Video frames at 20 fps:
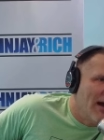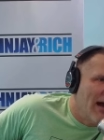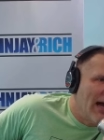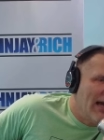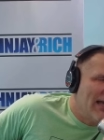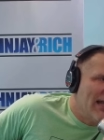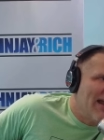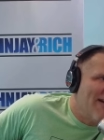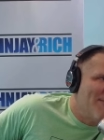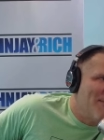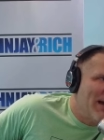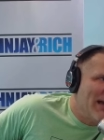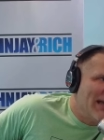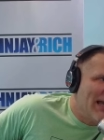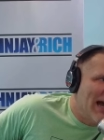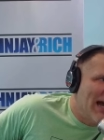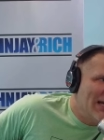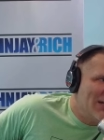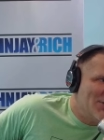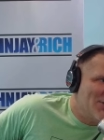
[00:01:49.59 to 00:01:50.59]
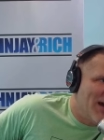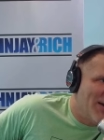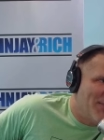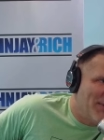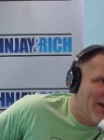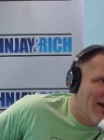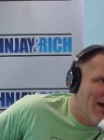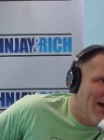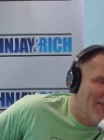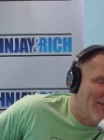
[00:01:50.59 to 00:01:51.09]
I can have my guys drop
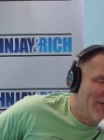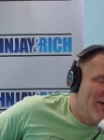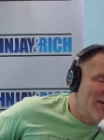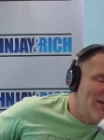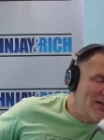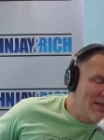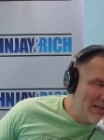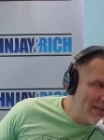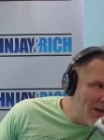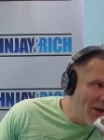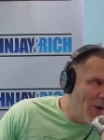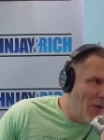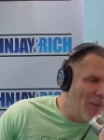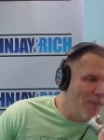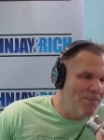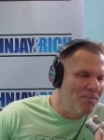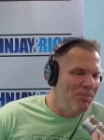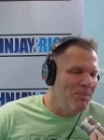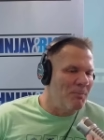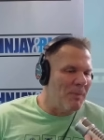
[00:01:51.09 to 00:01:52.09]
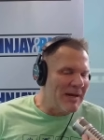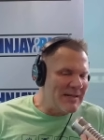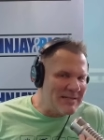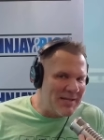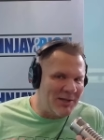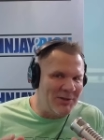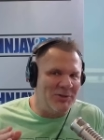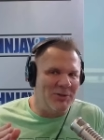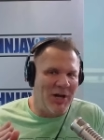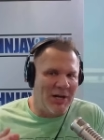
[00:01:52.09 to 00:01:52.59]
it off. So my
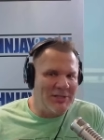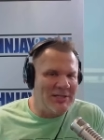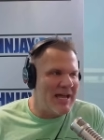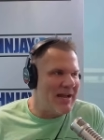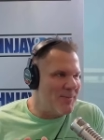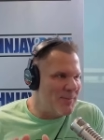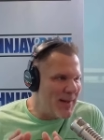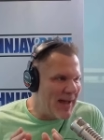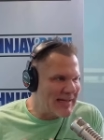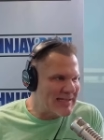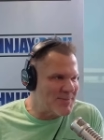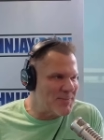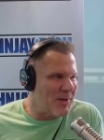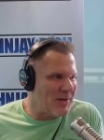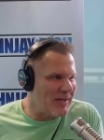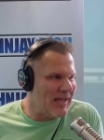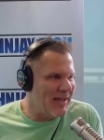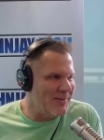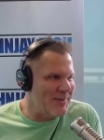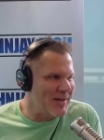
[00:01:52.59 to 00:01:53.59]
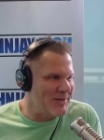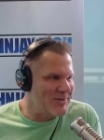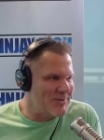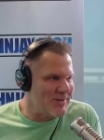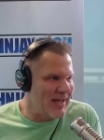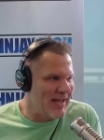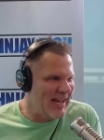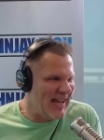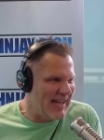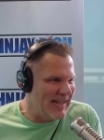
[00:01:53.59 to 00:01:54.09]
son Dutch had a basketball game
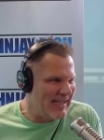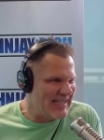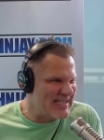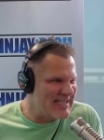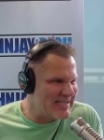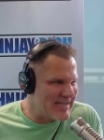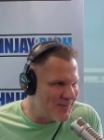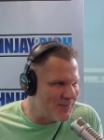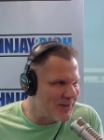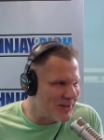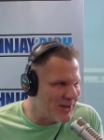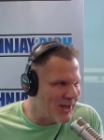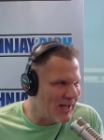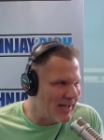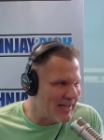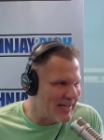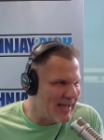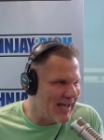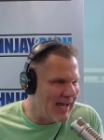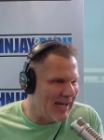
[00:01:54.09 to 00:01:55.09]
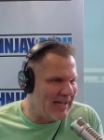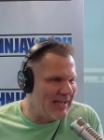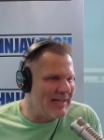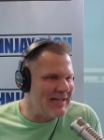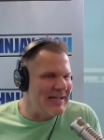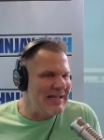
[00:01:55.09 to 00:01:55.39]
yesterday at seven o'clock at night.